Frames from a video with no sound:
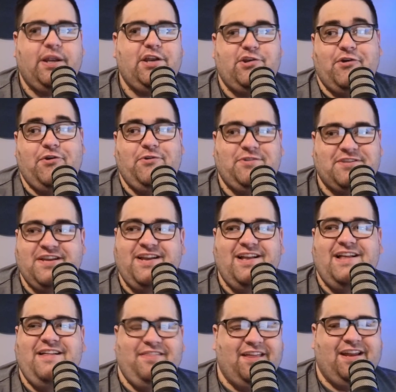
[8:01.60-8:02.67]
dudes
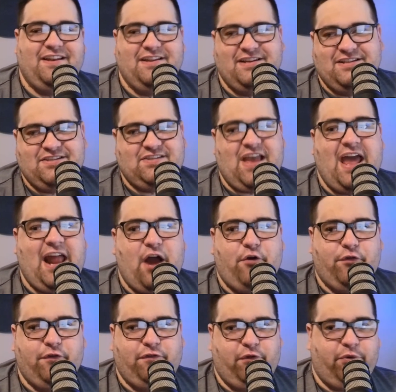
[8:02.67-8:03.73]
that sat out
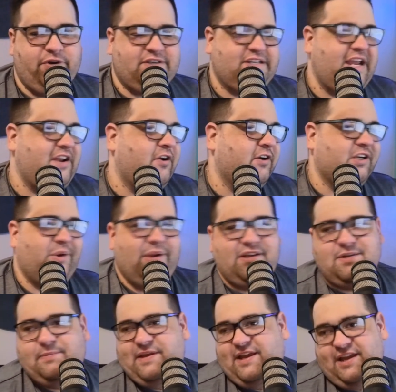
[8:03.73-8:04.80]
for Florida State are going
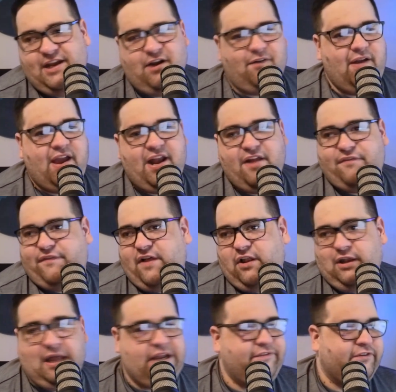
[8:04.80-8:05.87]
to be, you know, NFL
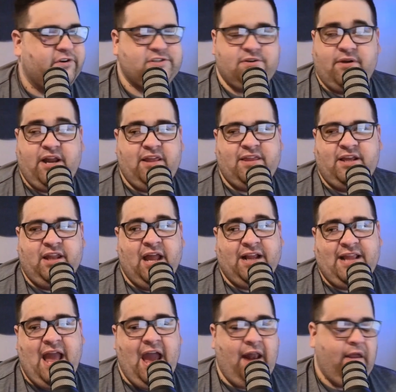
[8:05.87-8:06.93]
lifers or anything like
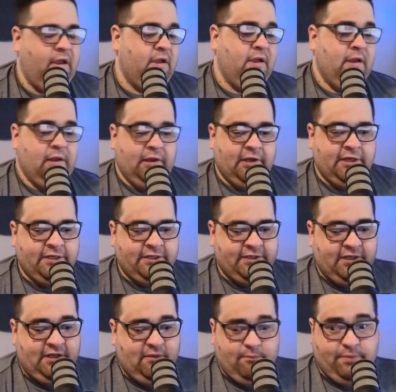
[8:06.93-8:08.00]
that.
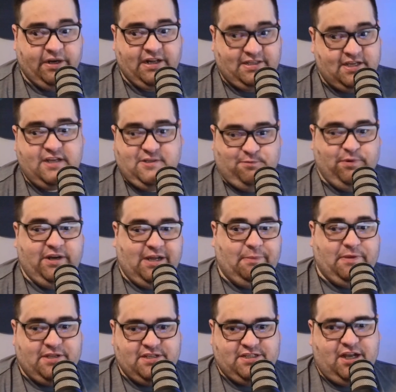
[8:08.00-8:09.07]
But it does bring up
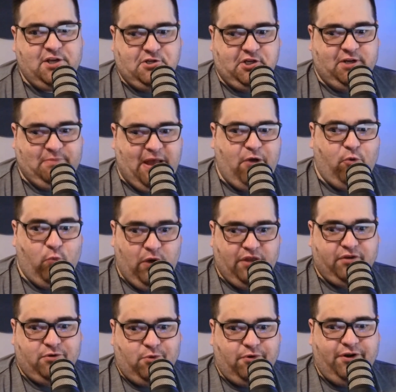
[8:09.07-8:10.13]
a discussion about
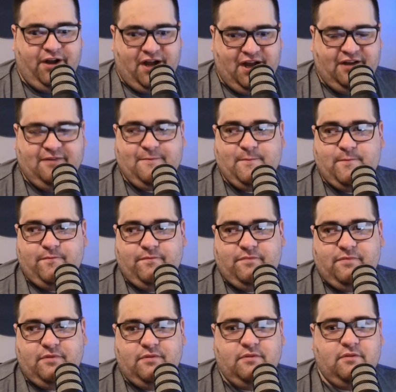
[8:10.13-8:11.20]
whether or not
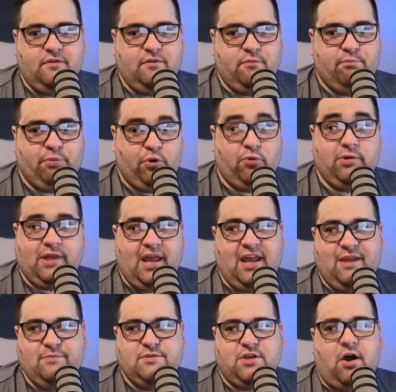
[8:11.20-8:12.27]
bowl
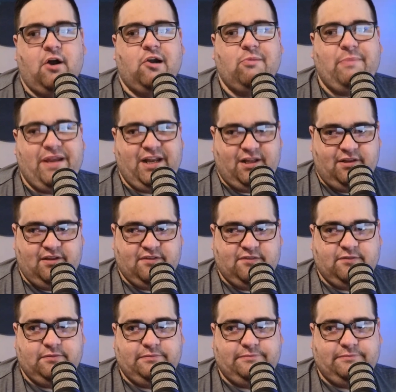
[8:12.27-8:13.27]
games are meaningless.